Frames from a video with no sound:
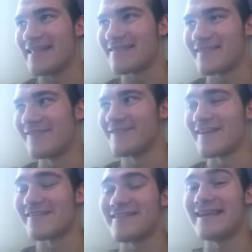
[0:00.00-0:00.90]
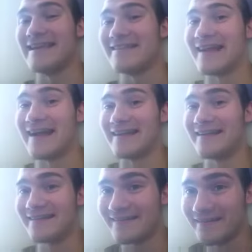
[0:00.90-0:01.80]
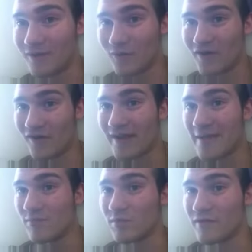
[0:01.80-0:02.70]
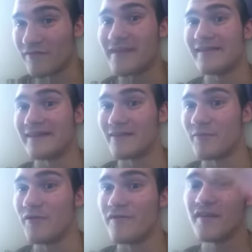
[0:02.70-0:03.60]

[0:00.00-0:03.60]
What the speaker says: suggests he's no longer capable of stealing their moves.